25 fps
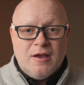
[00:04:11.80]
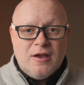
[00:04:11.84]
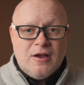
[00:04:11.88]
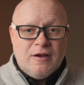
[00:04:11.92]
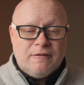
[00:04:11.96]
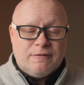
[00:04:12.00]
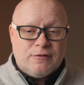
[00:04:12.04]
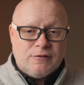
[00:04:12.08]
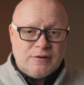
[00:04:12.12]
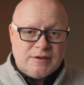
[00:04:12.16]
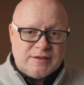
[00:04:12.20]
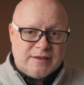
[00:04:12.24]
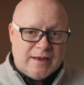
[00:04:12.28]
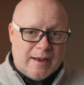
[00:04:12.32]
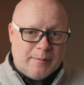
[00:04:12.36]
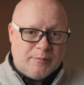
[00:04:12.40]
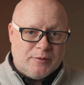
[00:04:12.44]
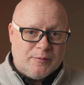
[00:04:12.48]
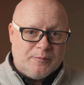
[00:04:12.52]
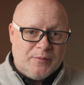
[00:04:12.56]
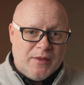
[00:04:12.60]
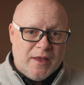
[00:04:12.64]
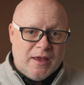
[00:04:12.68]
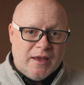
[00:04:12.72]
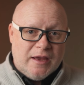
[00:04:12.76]
For
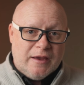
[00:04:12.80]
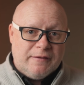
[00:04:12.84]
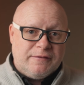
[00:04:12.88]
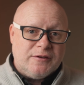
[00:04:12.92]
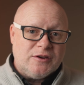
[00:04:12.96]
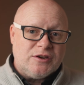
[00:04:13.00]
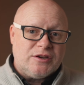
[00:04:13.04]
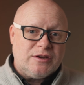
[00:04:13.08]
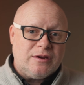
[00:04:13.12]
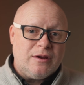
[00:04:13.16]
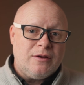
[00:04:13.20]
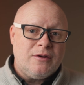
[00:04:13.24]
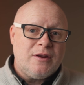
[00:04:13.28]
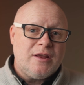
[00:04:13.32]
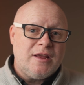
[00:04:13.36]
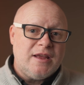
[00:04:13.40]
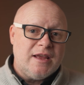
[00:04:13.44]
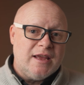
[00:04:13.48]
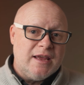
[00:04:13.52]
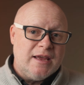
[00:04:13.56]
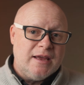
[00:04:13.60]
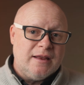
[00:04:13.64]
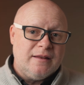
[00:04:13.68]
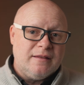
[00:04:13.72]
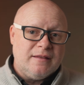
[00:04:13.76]
example, if you're shooting
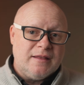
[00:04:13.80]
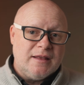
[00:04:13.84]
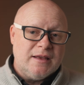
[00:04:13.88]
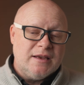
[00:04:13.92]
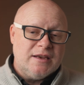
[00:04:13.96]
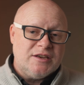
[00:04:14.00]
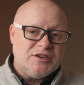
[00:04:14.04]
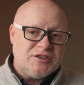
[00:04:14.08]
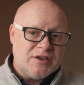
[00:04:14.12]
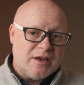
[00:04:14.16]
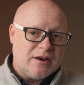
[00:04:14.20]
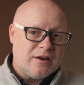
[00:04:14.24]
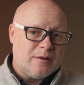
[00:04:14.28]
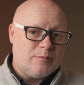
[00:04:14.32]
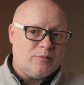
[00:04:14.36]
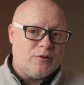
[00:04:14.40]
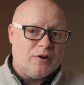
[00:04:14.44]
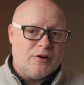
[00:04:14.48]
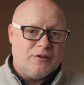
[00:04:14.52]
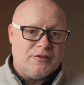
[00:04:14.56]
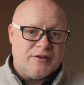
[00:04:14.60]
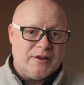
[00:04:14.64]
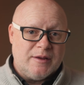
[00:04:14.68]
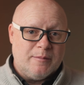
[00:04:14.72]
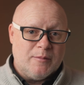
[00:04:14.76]
in the shutter
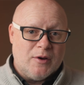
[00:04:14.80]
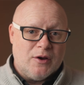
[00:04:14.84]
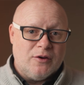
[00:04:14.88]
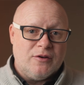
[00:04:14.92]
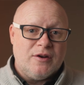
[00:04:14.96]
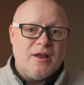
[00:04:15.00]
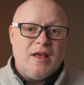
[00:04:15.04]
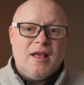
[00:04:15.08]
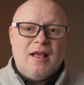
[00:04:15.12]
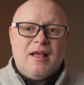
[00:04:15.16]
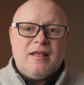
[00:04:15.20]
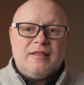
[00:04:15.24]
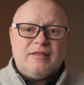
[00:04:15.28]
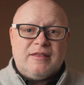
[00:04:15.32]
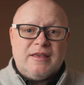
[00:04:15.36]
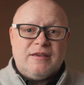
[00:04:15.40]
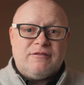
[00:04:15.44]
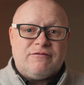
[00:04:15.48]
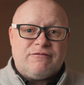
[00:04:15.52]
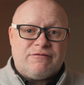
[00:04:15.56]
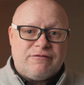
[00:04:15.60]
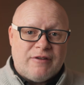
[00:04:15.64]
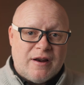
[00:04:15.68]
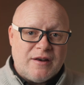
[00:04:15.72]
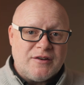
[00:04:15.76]
priority mode, the
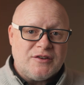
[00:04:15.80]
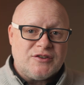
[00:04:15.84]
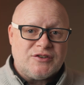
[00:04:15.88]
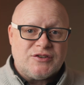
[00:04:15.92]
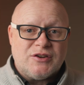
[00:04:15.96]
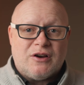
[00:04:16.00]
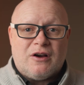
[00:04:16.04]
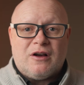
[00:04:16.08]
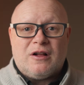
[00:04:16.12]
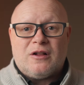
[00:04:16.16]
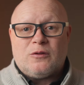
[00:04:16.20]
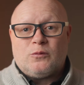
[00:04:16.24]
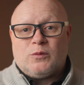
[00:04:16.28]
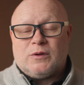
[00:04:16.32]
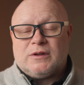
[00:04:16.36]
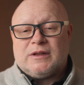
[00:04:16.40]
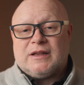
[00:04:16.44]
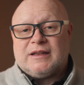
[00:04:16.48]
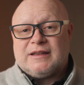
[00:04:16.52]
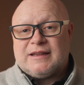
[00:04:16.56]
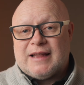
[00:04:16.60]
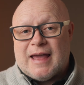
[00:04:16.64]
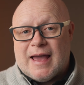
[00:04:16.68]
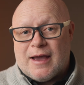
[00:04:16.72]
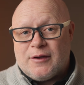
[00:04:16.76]
front dial will
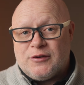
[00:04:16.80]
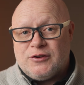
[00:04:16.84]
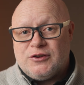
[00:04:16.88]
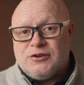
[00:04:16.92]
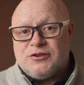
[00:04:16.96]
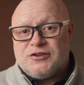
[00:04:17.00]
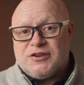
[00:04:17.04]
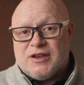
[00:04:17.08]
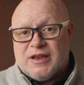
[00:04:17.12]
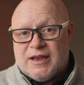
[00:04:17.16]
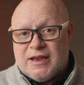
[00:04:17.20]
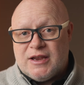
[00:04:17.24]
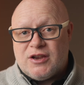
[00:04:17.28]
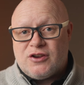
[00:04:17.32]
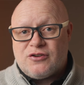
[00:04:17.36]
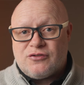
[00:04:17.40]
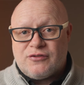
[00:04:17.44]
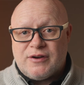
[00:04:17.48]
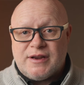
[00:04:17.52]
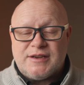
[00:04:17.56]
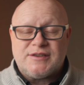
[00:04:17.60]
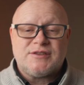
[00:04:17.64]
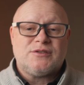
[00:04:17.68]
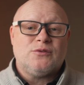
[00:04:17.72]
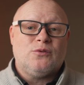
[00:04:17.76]
allow you to
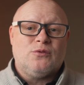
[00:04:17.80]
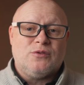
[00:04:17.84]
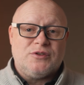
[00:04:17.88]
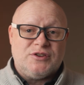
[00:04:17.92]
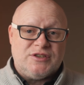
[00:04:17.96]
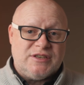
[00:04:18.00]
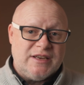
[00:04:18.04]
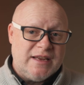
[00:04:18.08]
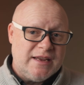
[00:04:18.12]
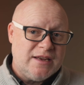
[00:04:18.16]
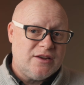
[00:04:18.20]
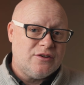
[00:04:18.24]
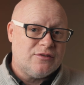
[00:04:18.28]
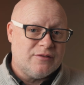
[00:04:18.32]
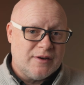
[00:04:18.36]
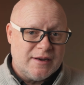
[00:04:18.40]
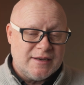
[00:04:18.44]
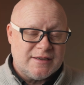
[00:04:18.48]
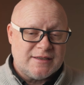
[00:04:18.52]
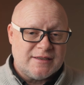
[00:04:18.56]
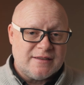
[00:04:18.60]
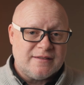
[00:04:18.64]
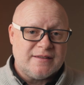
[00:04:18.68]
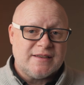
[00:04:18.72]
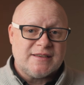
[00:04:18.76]
increase or
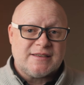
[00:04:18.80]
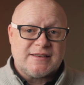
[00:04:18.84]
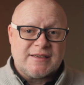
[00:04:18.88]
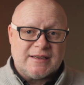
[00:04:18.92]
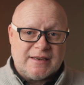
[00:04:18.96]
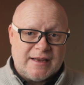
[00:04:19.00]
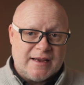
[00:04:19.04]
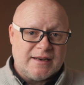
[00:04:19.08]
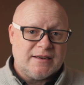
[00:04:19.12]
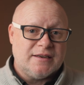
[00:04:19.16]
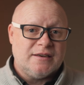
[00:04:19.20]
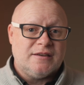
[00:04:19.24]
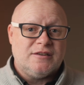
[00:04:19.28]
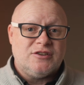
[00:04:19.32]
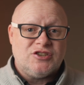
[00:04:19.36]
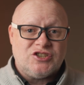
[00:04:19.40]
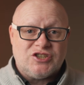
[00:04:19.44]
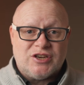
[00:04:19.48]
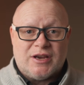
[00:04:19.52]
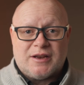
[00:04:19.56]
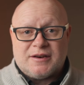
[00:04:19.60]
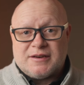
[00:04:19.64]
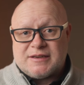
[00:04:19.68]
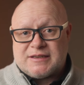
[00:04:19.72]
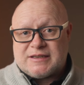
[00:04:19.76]
decrease the selected
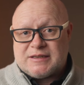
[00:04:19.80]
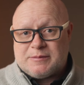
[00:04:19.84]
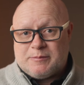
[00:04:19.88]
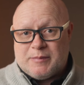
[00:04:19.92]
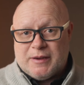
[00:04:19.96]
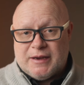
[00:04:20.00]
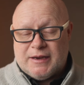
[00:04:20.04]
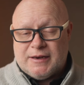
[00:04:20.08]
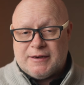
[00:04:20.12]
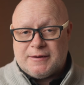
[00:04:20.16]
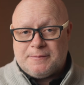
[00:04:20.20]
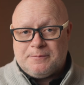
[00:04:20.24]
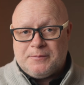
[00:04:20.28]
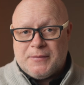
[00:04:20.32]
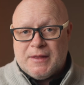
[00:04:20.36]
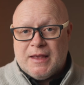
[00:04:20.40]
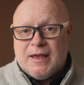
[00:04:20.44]
shutter speed.